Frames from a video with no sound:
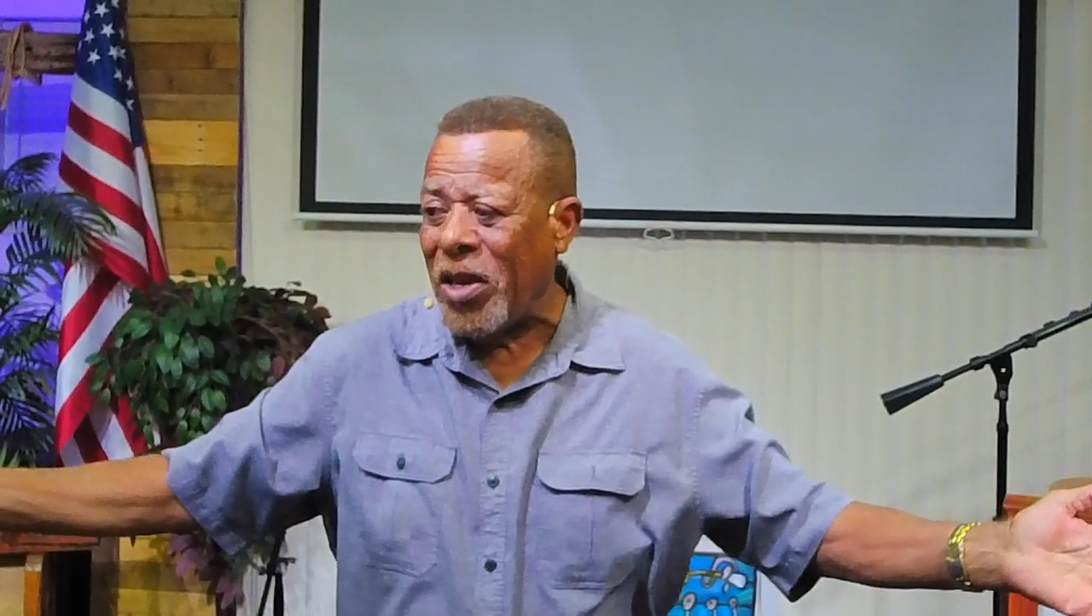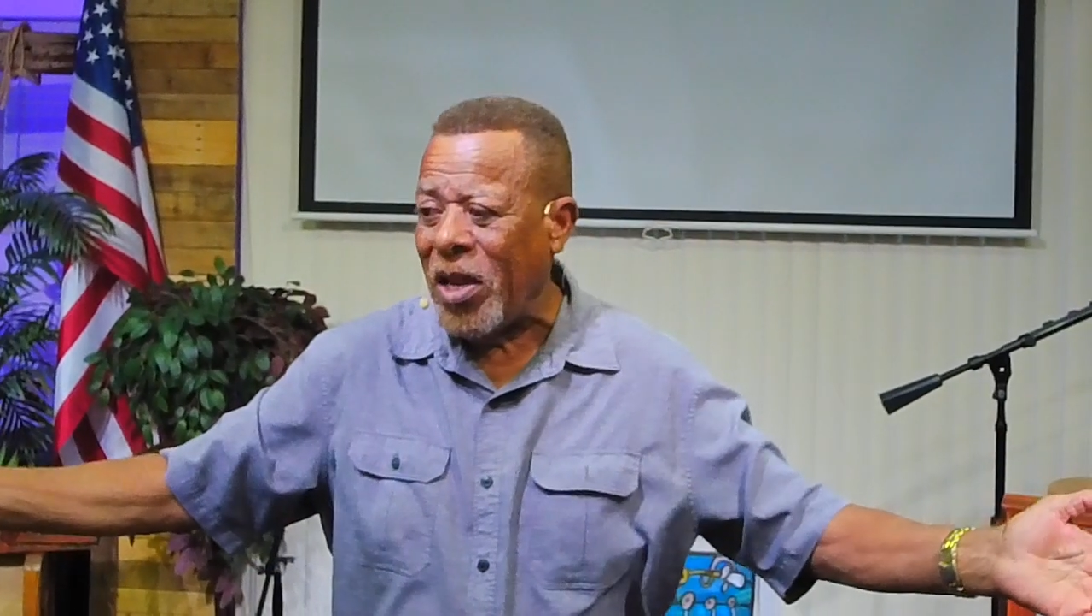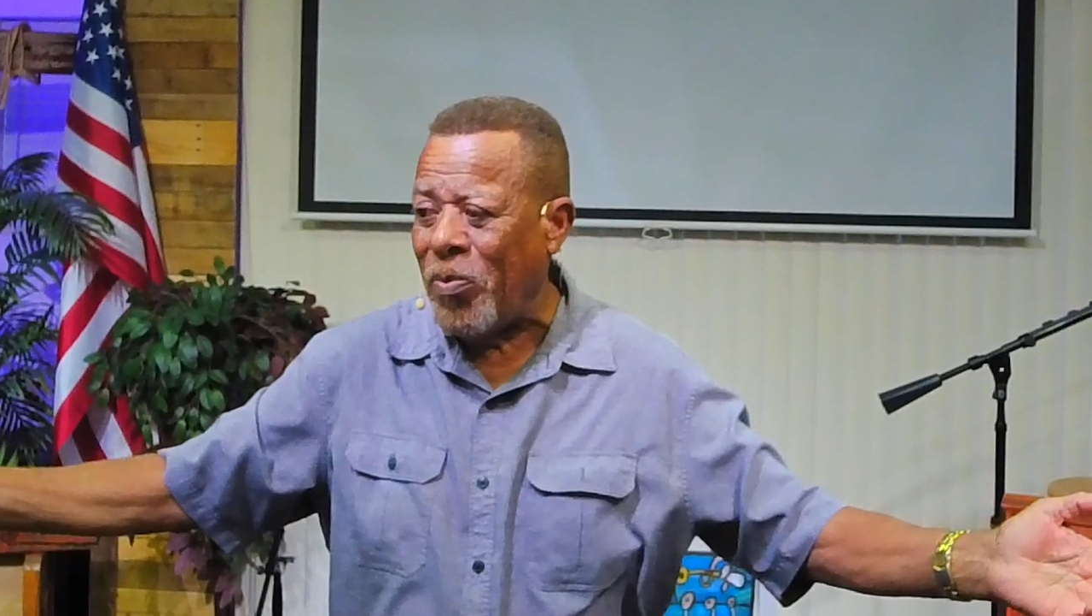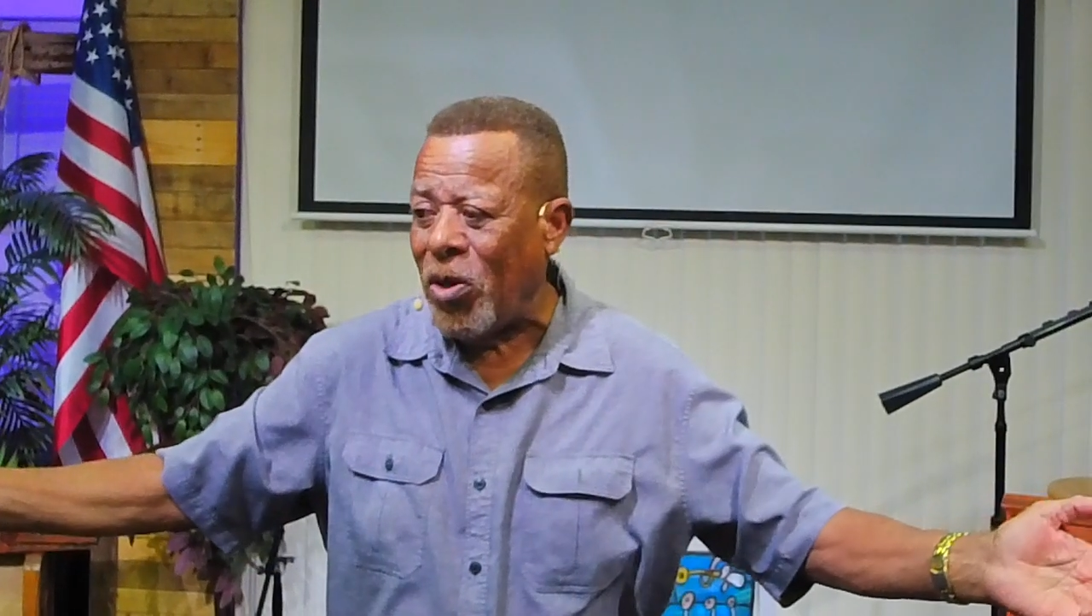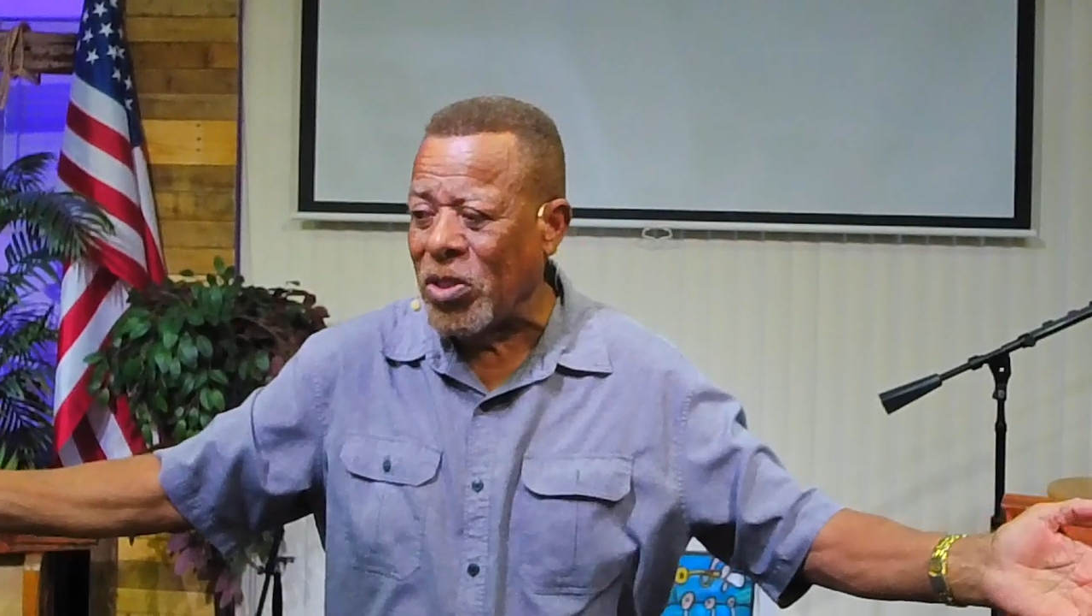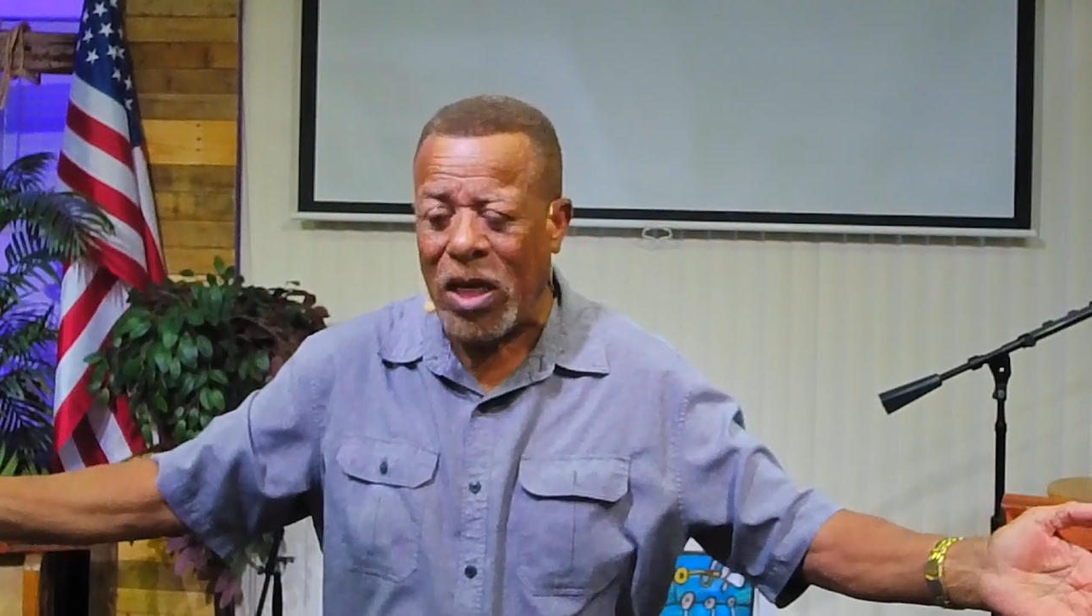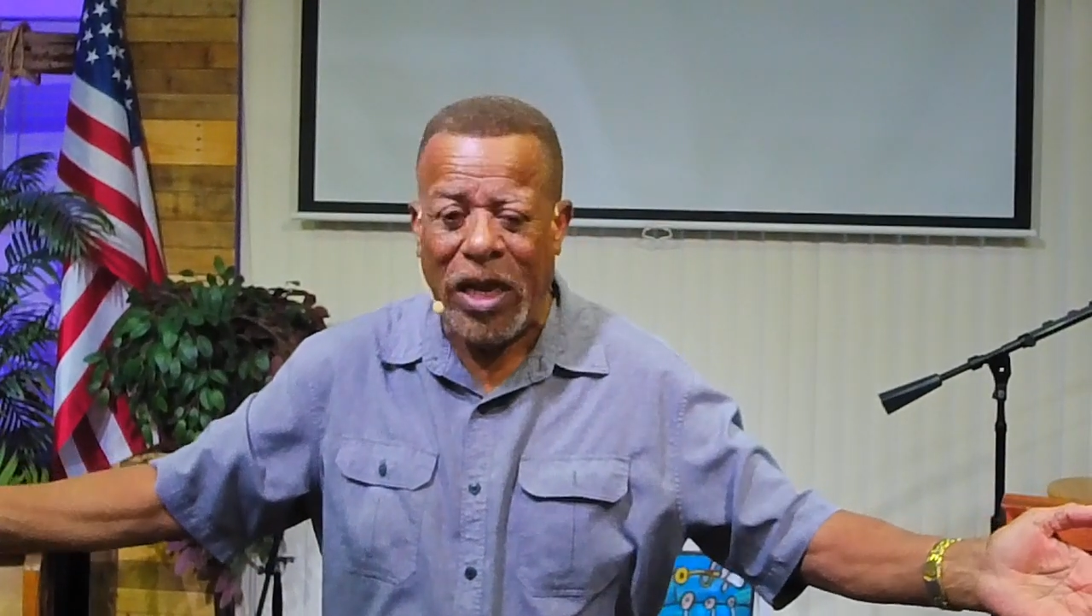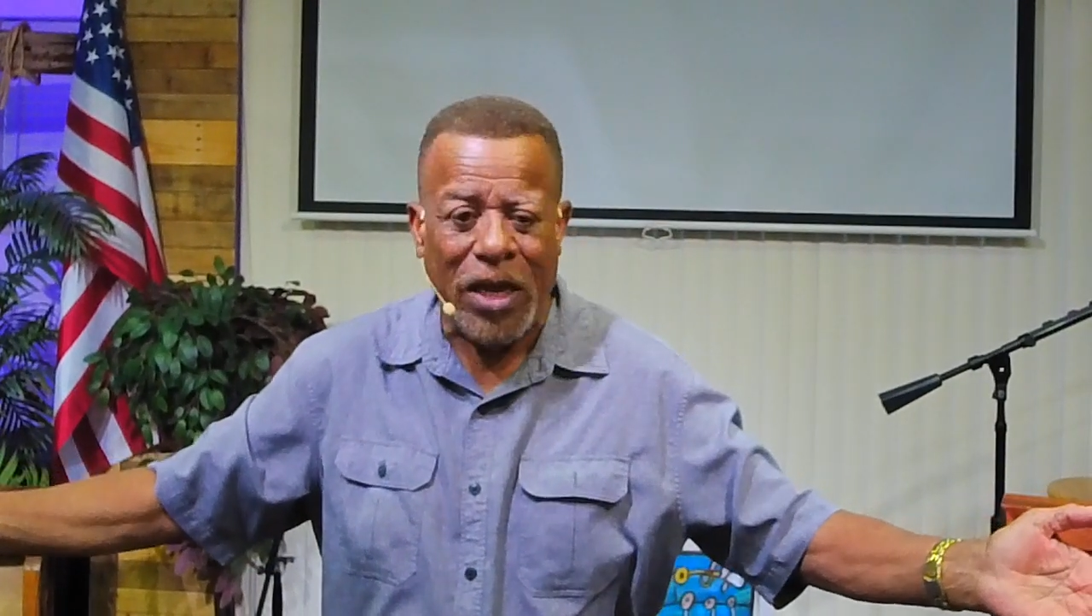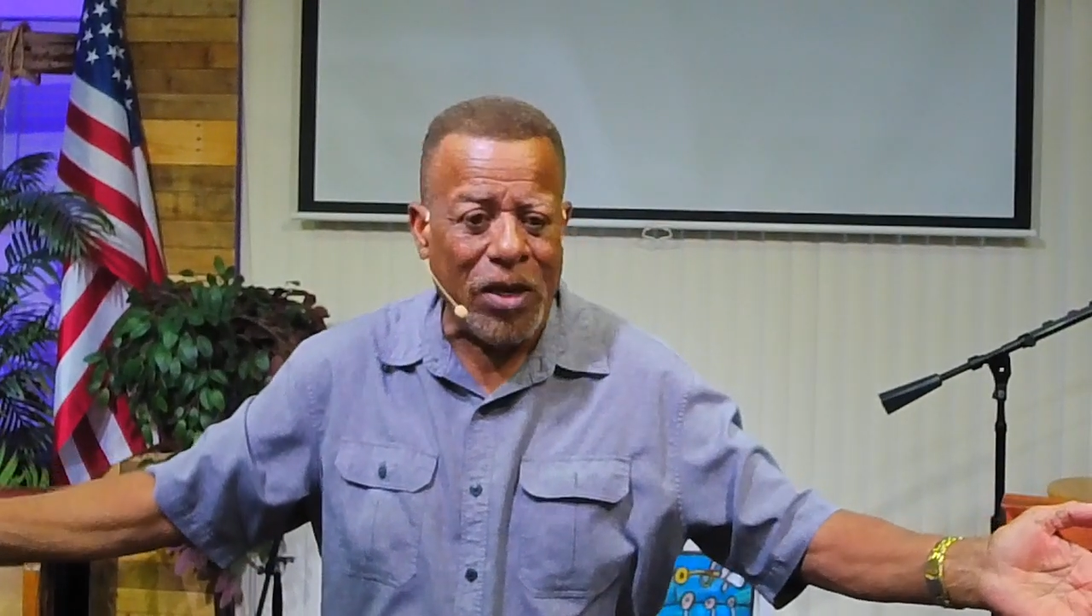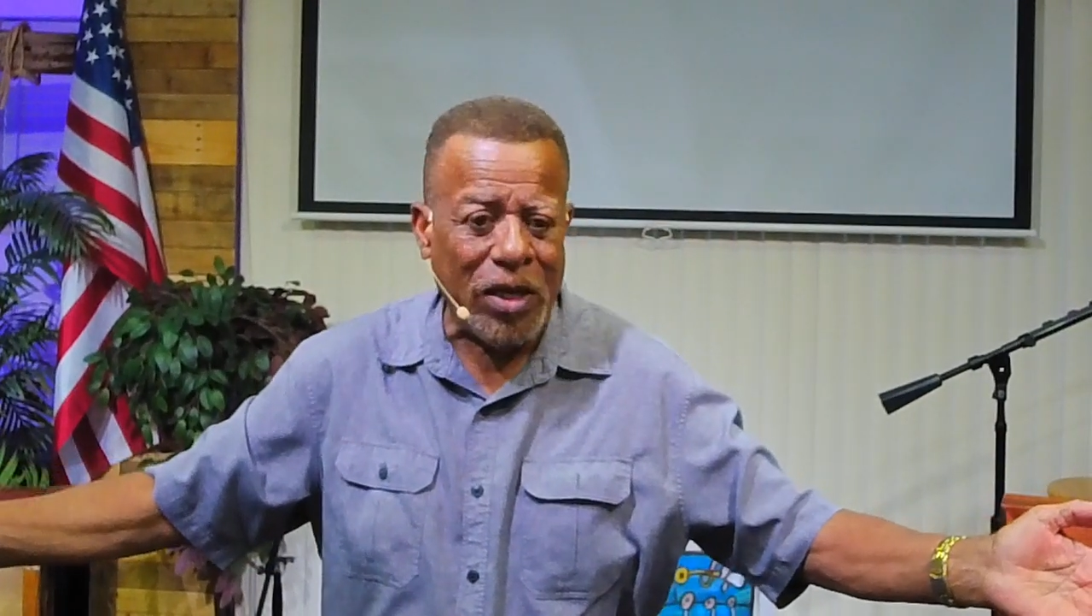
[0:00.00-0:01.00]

that had palsy laying on,